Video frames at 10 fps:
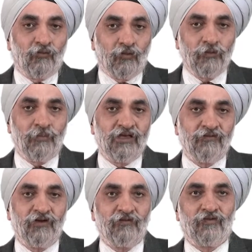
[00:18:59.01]
would
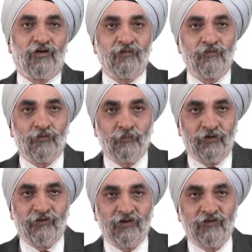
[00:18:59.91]
benefit for
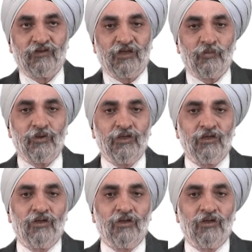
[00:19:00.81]
preventive therapy.